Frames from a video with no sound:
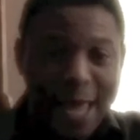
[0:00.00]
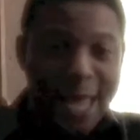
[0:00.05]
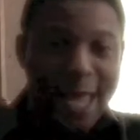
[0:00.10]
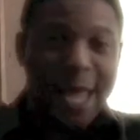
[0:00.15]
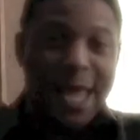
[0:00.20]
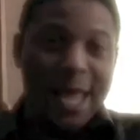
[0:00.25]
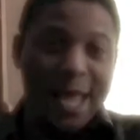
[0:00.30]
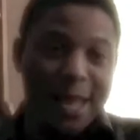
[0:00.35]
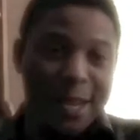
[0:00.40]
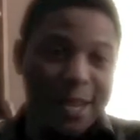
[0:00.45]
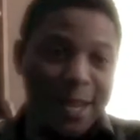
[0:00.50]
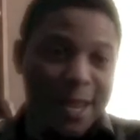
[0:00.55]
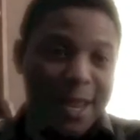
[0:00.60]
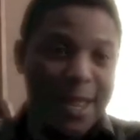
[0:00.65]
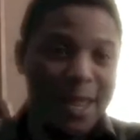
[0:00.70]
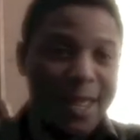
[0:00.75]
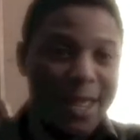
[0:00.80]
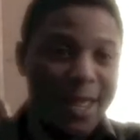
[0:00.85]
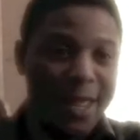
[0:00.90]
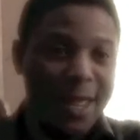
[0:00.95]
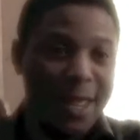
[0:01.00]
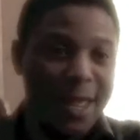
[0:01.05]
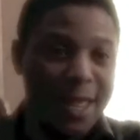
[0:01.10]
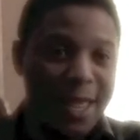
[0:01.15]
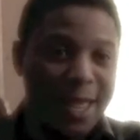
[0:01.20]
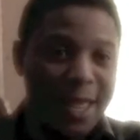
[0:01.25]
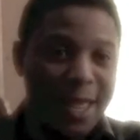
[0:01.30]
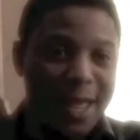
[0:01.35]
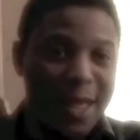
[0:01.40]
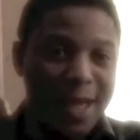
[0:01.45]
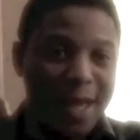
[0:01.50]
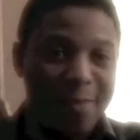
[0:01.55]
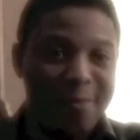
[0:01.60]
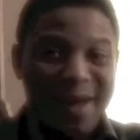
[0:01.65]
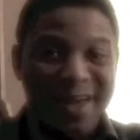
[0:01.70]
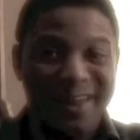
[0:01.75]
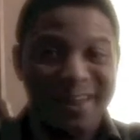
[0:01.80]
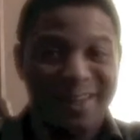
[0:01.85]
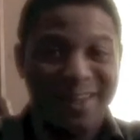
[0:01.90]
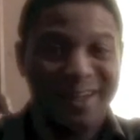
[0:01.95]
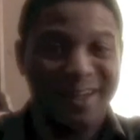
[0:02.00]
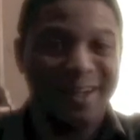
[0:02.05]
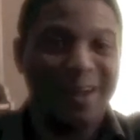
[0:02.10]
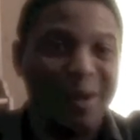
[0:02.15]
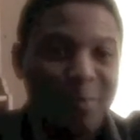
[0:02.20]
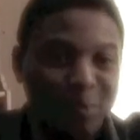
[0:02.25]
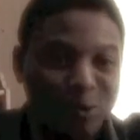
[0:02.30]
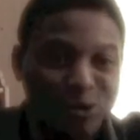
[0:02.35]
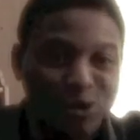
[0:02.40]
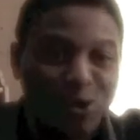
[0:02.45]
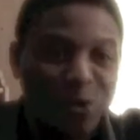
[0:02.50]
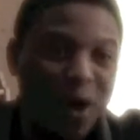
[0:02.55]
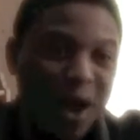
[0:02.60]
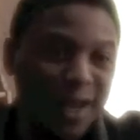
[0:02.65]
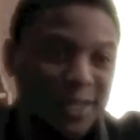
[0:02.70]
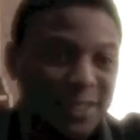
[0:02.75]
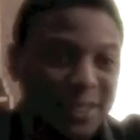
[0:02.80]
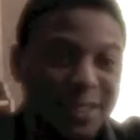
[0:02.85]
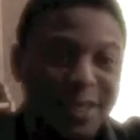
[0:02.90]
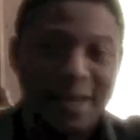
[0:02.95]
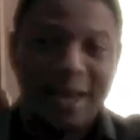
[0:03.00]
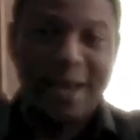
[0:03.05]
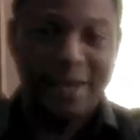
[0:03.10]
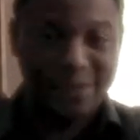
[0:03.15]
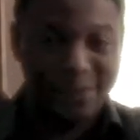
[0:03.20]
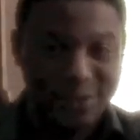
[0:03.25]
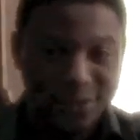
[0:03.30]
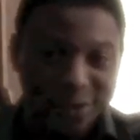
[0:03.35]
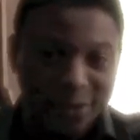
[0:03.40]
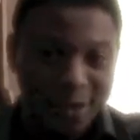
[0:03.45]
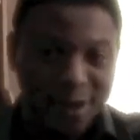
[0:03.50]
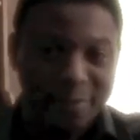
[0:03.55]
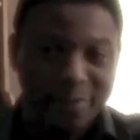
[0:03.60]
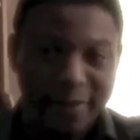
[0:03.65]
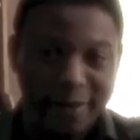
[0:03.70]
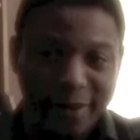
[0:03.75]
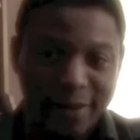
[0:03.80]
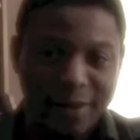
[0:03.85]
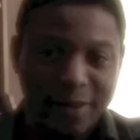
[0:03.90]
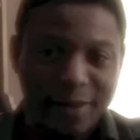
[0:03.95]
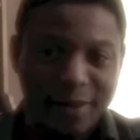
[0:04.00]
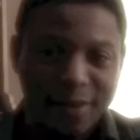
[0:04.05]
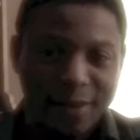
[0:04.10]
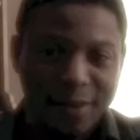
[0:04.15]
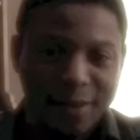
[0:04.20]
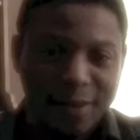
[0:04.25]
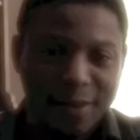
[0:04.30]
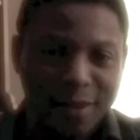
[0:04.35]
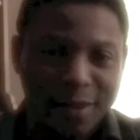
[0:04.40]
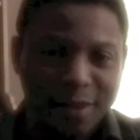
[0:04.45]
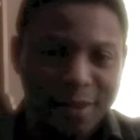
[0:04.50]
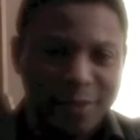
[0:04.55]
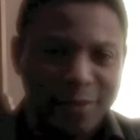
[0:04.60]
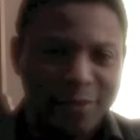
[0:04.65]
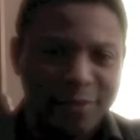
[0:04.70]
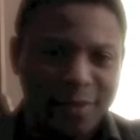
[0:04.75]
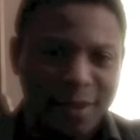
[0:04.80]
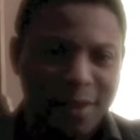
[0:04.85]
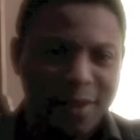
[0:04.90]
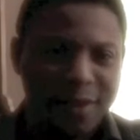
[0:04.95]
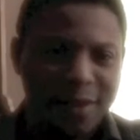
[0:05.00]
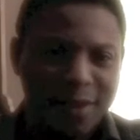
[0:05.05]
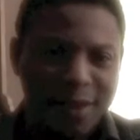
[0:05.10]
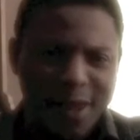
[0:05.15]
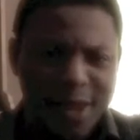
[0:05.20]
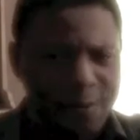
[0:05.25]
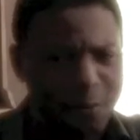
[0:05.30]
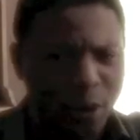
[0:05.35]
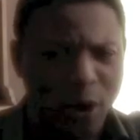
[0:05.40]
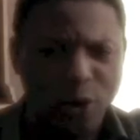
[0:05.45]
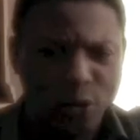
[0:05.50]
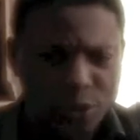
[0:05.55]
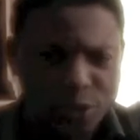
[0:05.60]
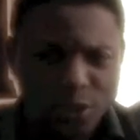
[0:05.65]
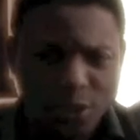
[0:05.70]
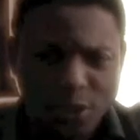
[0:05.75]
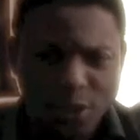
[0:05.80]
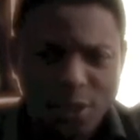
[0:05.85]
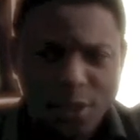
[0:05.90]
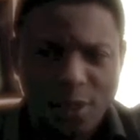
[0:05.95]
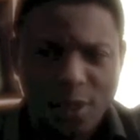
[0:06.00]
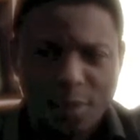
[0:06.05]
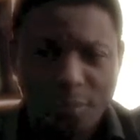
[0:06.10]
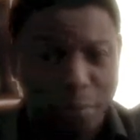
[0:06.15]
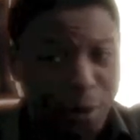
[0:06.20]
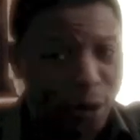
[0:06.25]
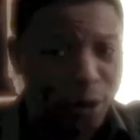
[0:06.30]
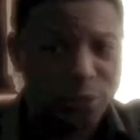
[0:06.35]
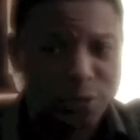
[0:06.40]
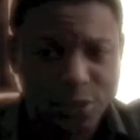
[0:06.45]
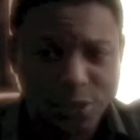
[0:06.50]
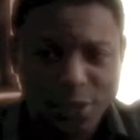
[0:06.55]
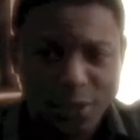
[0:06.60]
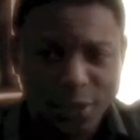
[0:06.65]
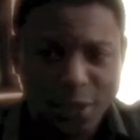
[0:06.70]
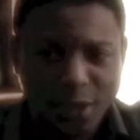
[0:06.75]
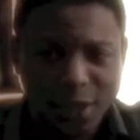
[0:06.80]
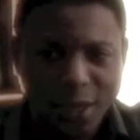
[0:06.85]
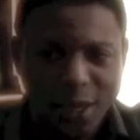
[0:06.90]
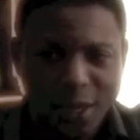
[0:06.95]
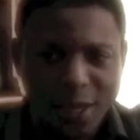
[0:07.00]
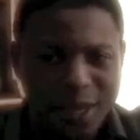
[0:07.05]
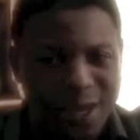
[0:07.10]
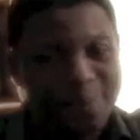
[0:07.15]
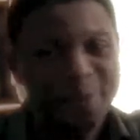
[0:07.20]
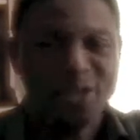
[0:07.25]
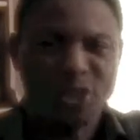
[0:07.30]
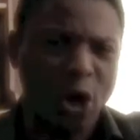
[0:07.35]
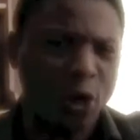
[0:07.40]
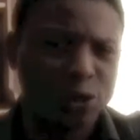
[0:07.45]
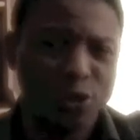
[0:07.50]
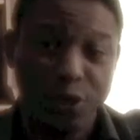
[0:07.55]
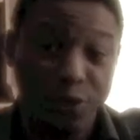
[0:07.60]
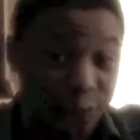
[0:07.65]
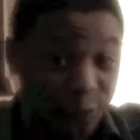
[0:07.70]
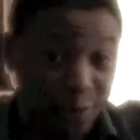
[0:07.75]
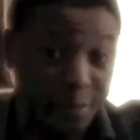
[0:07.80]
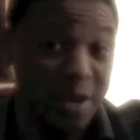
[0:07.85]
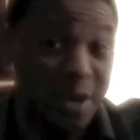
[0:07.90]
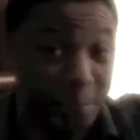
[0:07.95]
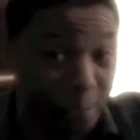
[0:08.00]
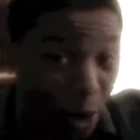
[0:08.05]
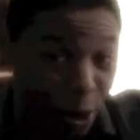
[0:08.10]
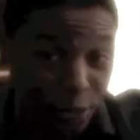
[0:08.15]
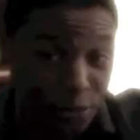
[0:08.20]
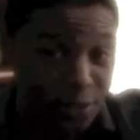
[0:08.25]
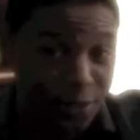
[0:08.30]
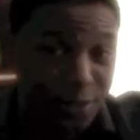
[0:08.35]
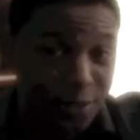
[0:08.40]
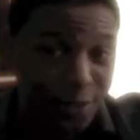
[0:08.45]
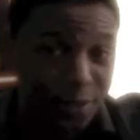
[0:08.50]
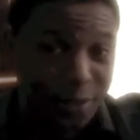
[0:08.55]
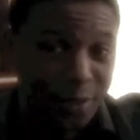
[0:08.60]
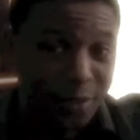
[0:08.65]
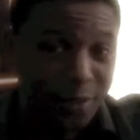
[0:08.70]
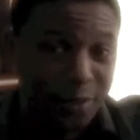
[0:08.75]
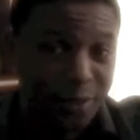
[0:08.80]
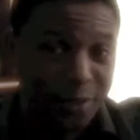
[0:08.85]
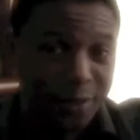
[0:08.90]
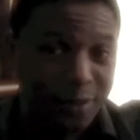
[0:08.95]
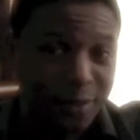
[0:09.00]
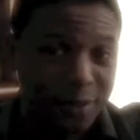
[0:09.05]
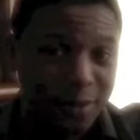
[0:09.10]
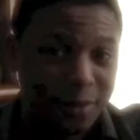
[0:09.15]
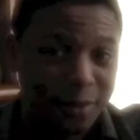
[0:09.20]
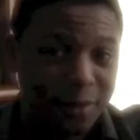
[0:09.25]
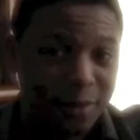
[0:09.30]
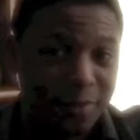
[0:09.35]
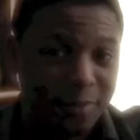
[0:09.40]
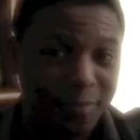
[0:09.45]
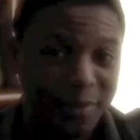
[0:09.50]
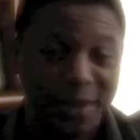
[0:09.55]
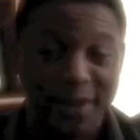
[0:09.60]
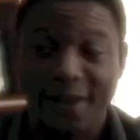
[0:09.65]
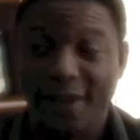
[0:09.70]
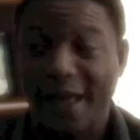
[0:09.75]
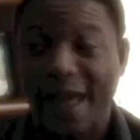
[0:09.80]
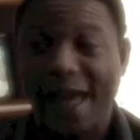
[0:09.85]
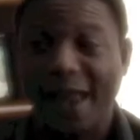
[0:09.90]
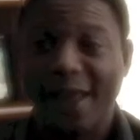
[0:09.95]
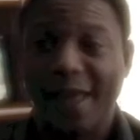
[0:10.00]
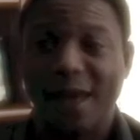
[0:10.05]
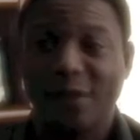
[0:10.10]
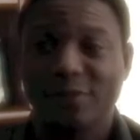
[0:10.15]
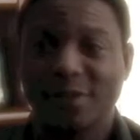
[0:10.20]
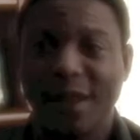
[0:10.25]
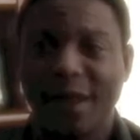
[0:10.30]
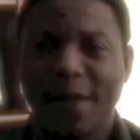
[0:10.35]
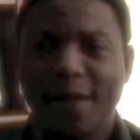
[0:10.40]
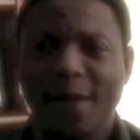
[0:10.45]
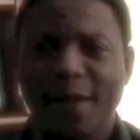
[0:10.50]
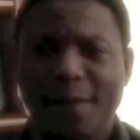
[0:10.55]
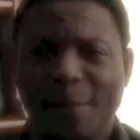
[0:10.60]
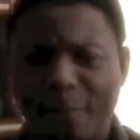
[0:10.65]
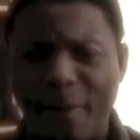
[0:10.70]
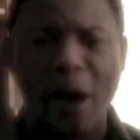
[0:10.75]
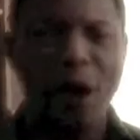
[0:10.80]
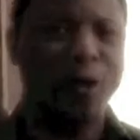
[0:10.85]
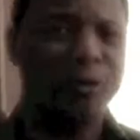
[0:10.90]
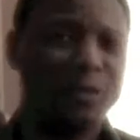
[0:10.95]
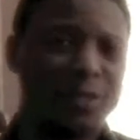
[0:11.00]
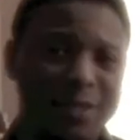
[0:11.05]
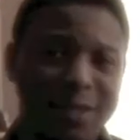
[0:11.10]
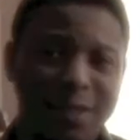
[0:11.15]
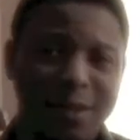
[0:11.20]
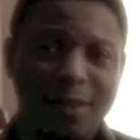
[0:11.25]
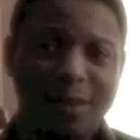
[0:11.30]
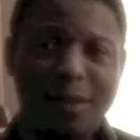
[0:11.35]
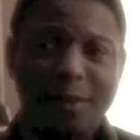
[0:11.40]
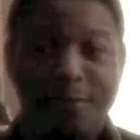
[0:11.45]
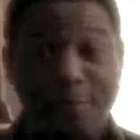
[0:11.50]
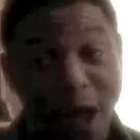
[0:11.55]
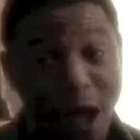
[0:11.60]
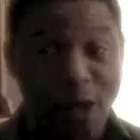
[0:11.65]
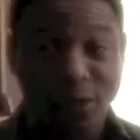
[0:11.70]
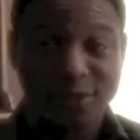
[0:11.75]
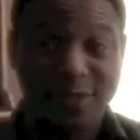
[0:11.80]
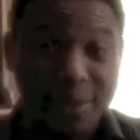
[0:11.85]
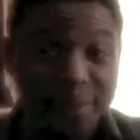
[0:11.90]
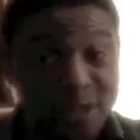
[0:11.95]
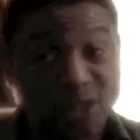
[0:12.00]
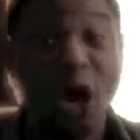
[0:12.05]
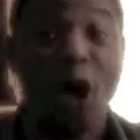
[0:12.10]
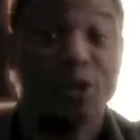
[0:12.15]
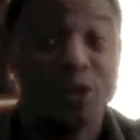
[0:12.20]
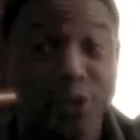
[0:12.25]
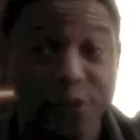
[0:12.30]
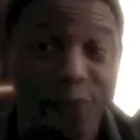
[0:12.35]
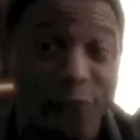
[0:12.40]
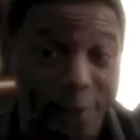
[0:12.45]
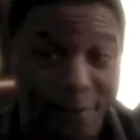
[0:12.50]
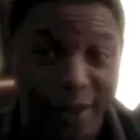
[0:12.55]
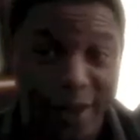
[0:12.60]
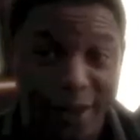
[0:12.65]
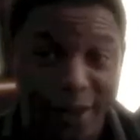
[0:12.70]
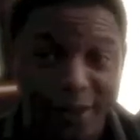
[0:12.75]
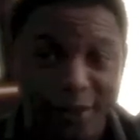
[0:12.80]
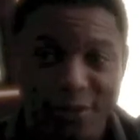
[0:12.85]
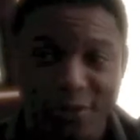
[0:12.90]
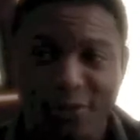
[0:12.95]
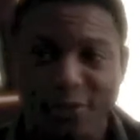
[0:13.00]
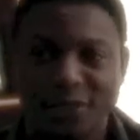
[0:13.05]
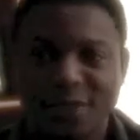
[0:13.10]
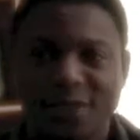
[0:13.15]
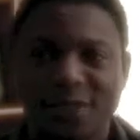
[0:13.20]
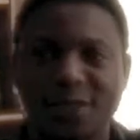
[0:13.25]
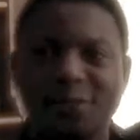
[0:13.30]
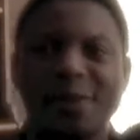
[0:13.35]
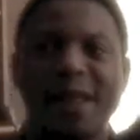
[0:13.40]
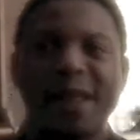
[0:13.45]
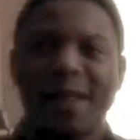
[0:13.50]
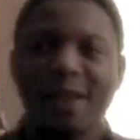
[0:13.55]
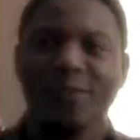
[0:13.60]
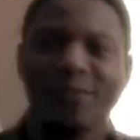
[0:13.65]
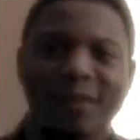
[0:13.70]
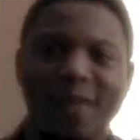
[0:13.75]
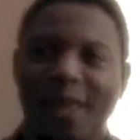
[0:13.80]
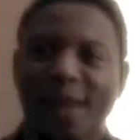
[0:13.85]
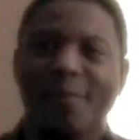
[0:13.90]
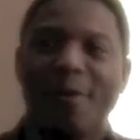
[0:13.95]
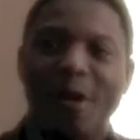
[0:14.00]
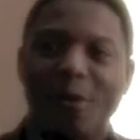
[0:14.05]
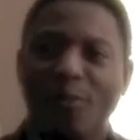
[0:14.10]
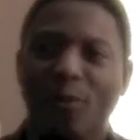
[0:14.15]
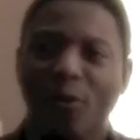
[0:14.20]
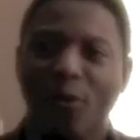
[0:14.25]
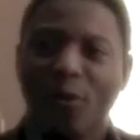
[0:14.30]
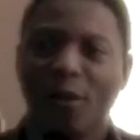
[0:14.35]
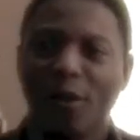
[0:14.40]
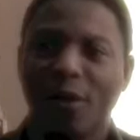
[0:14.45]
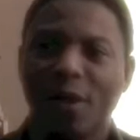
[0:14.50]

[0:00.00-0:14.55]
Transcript: And I might have did a couple squats, and then I stood up and said, hey, boss, let me talk to you for a minute, boss. But then in the alley, I was like, boss, let me talk to you for a minute. It just seemed like it came out more.